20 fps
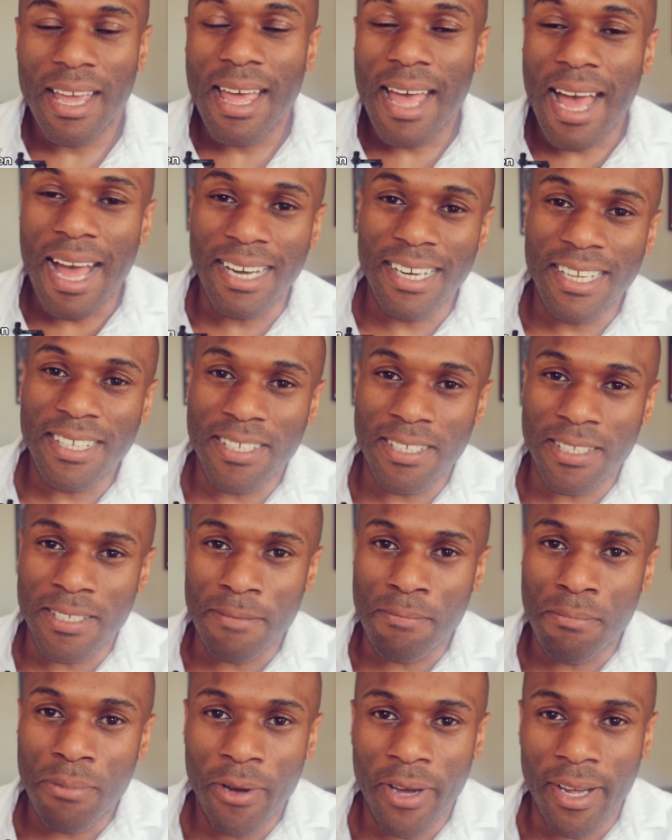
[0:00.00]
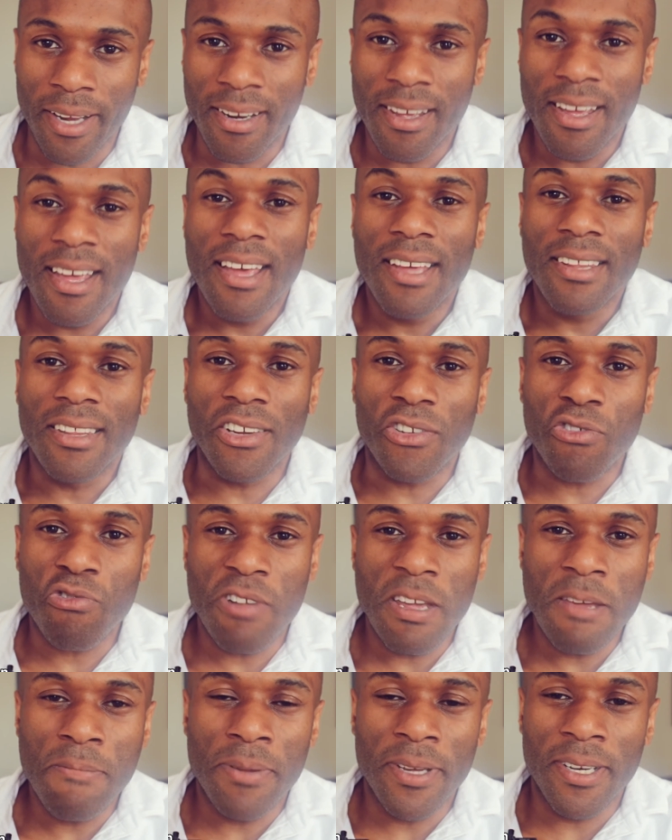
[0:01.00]
And this is the point. The
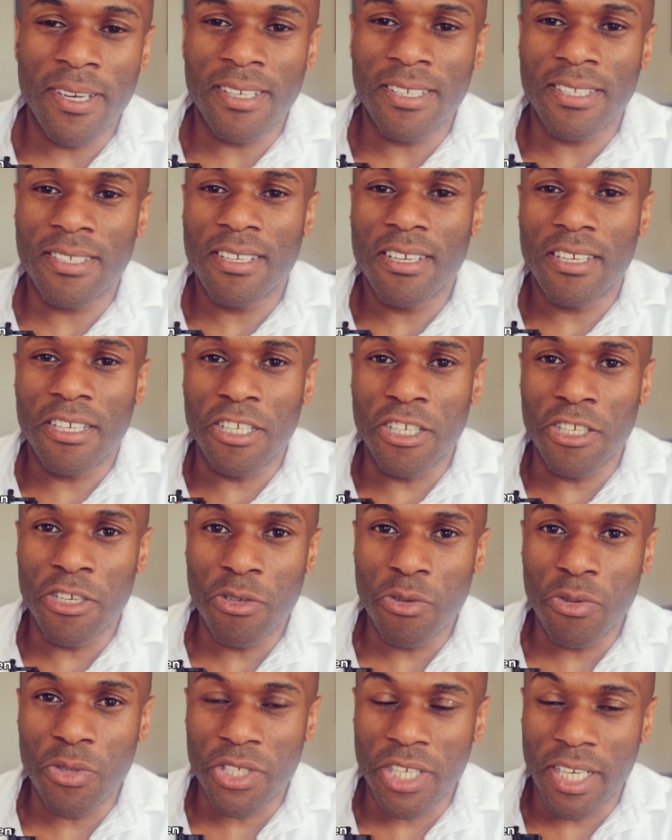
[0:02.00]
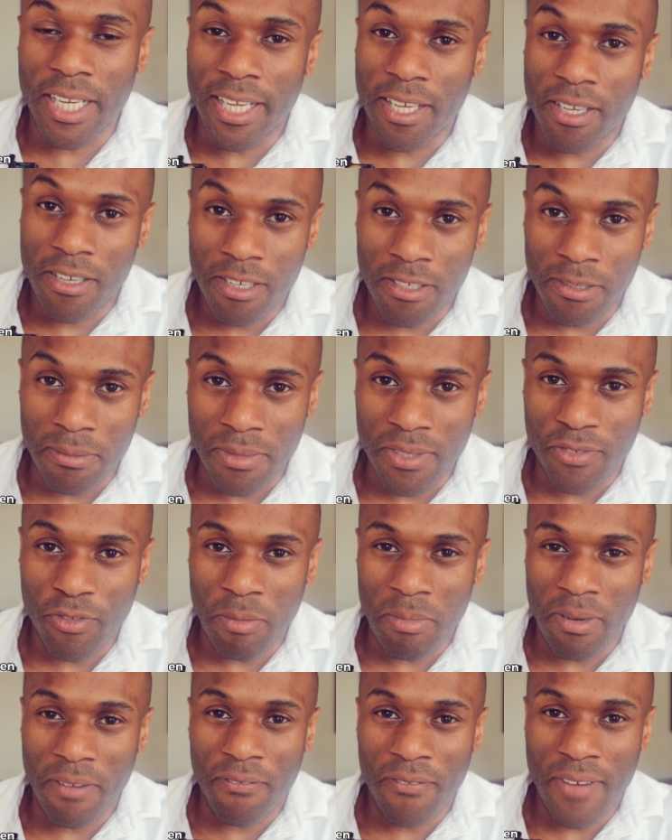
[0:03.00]
creepiness usually comes from
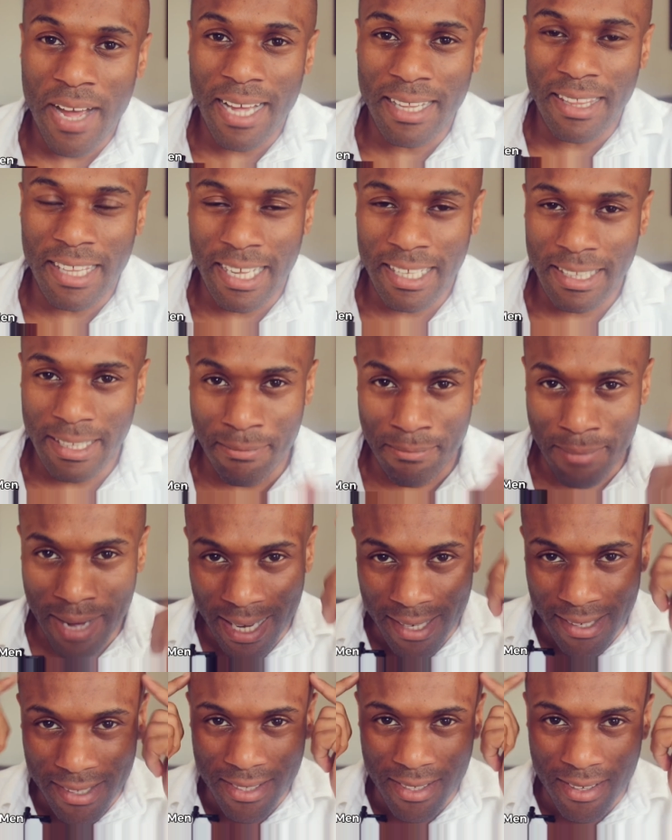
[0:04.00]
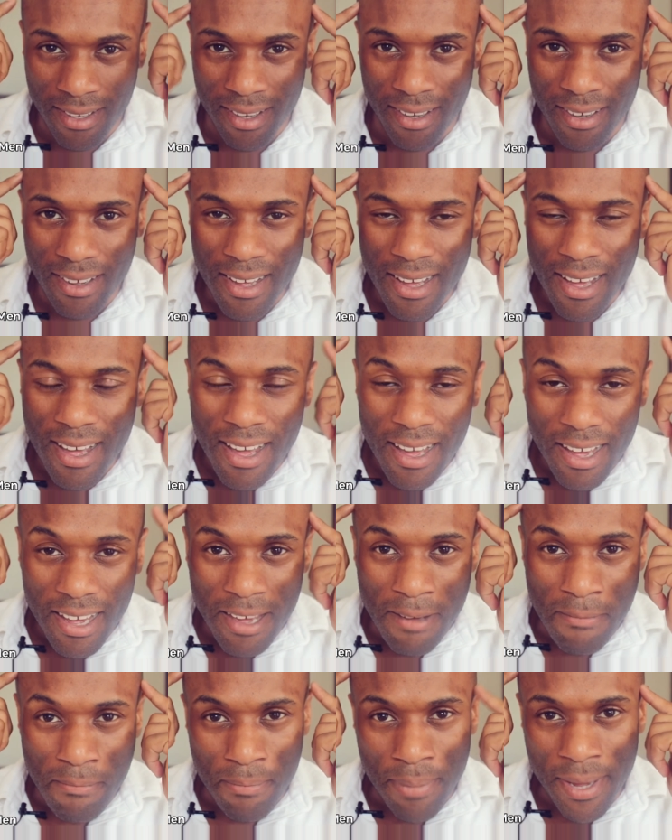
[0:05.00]
the fact that the man has got
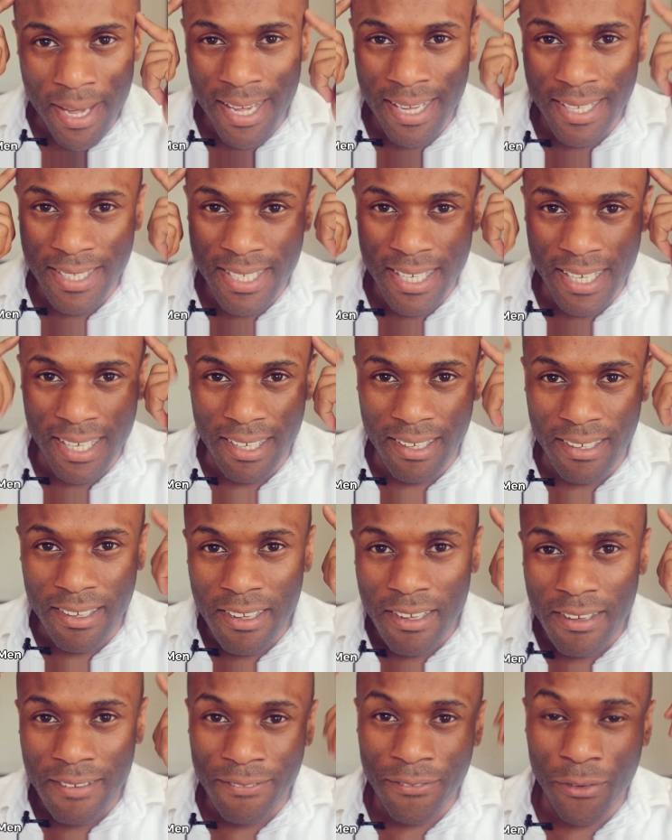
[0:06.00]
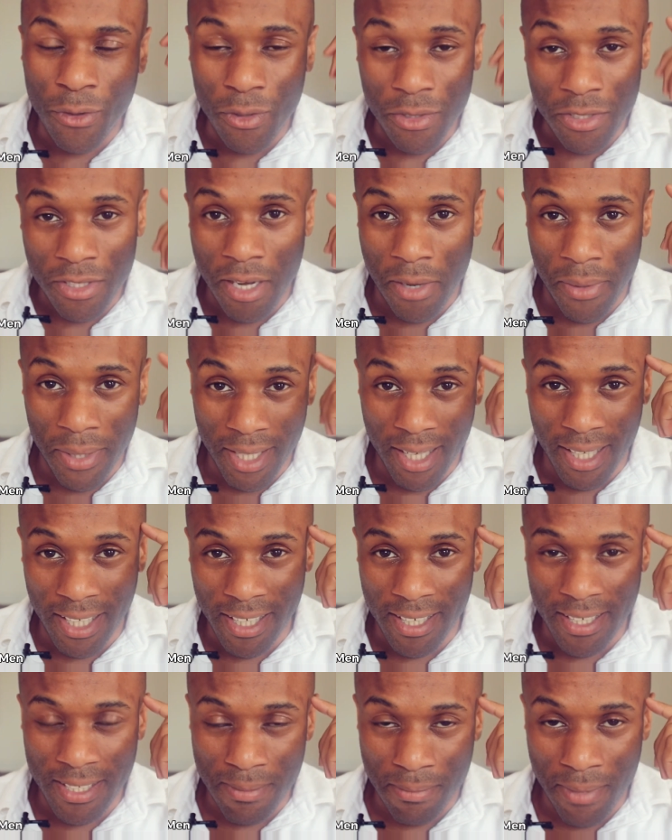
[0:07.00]
competing thoughts going on in
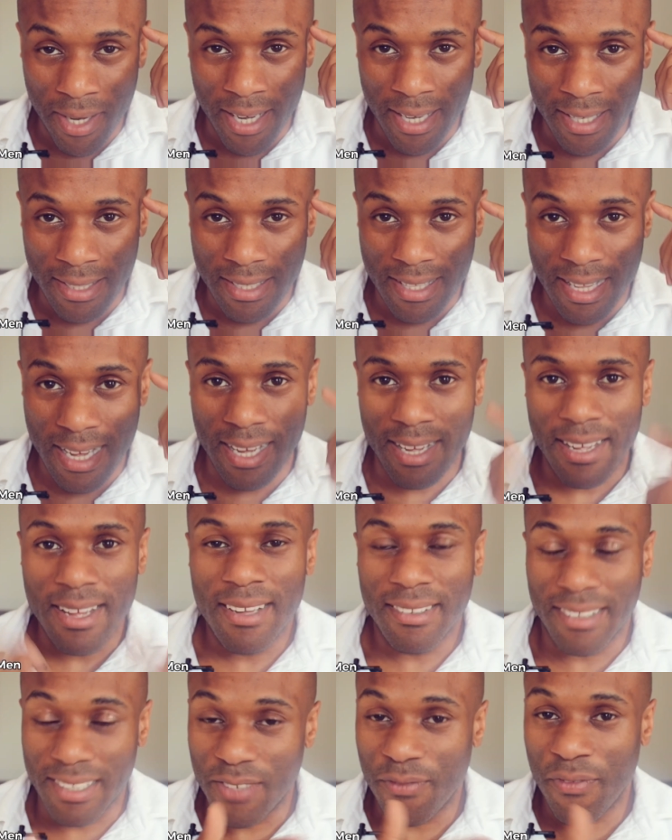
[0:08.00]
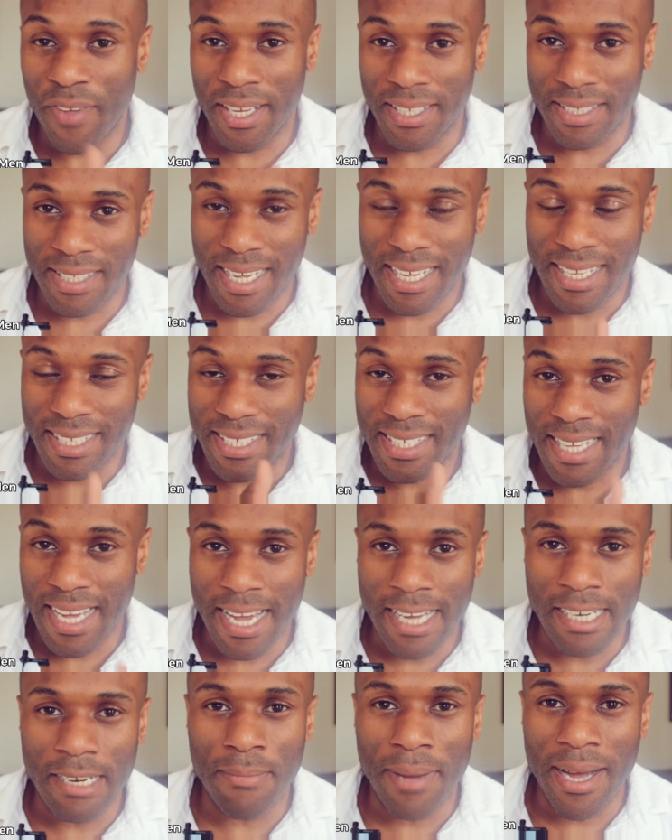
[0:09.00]
his mind that there's things that he's
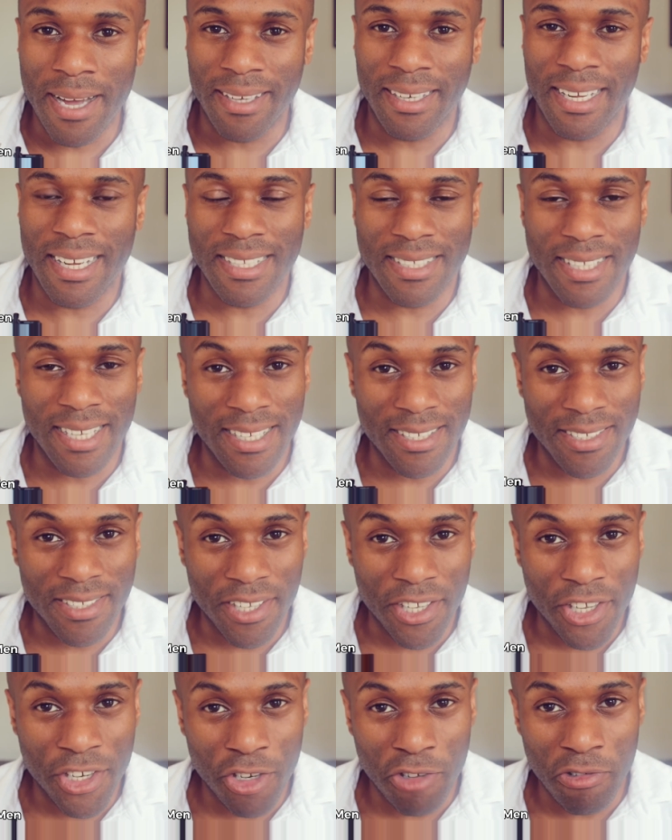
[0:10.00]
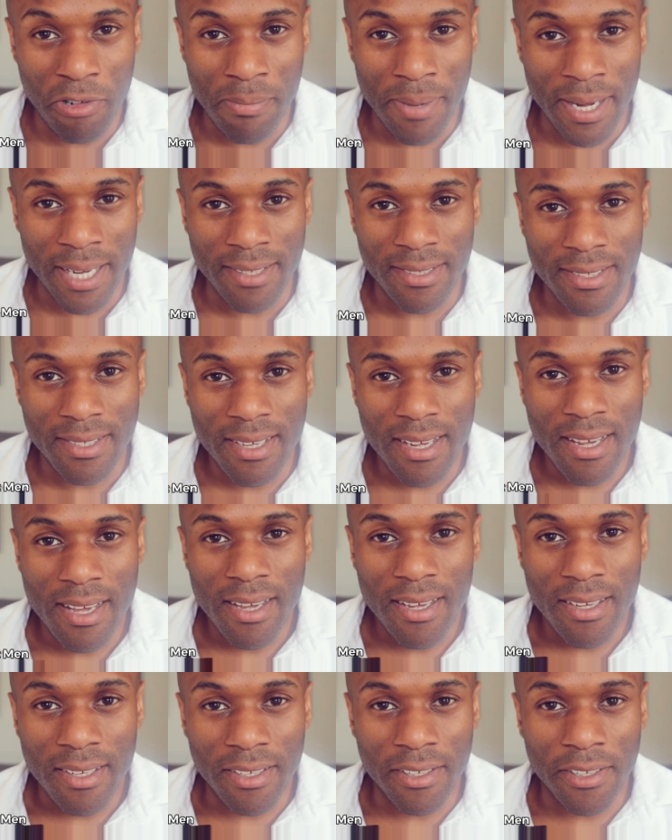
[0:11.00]
scared about and that he's insecure about
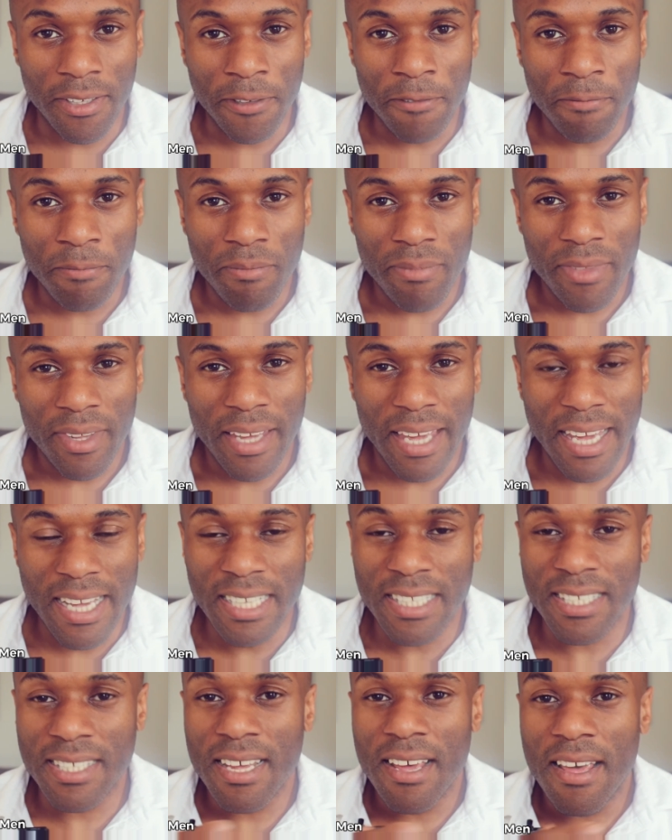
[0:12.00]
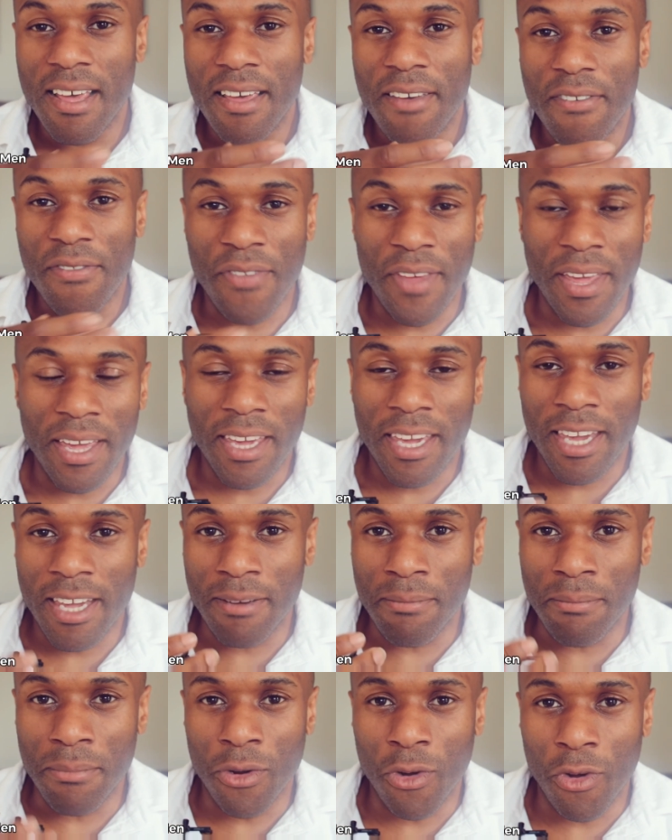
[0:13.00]
you know he's thinking
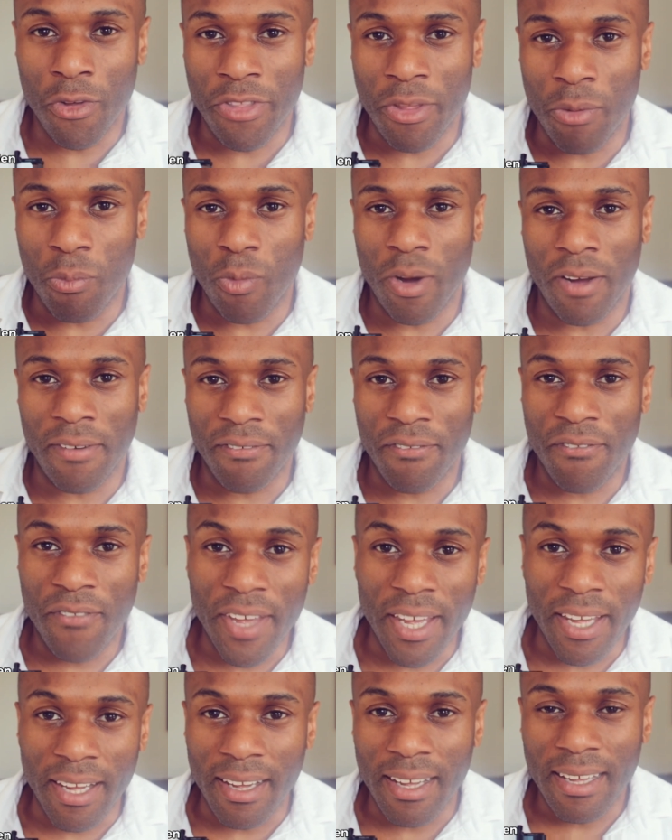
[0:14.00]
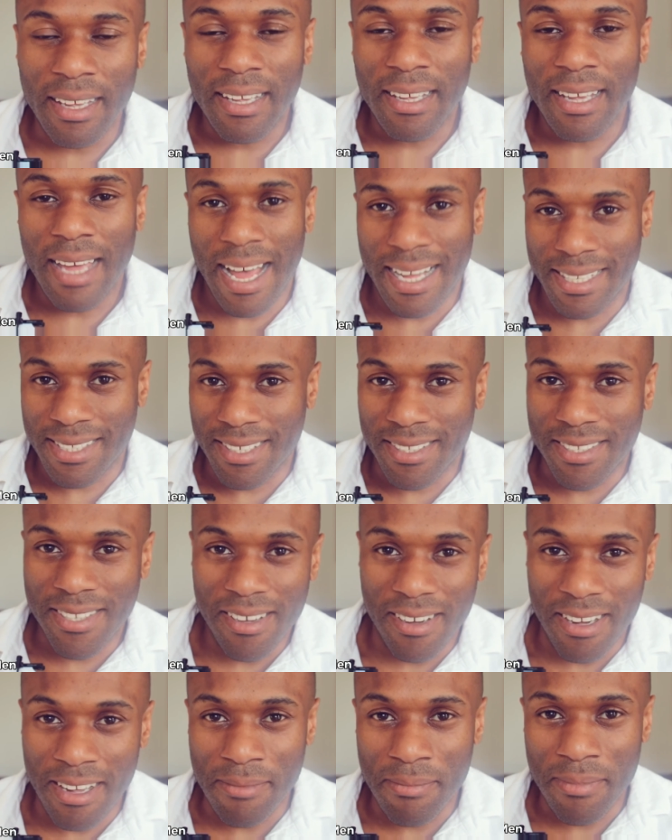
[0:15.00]
more than one thing at a
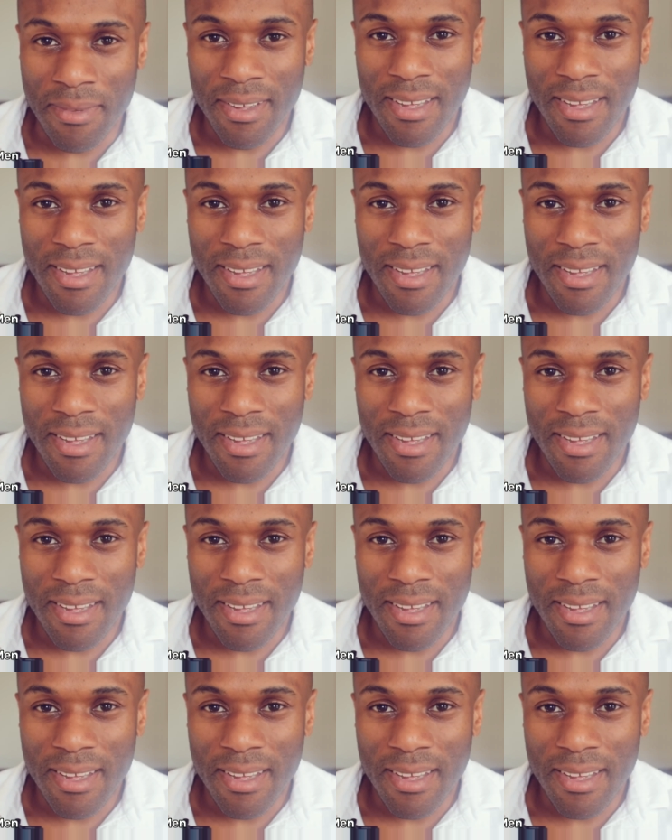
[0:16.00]
time,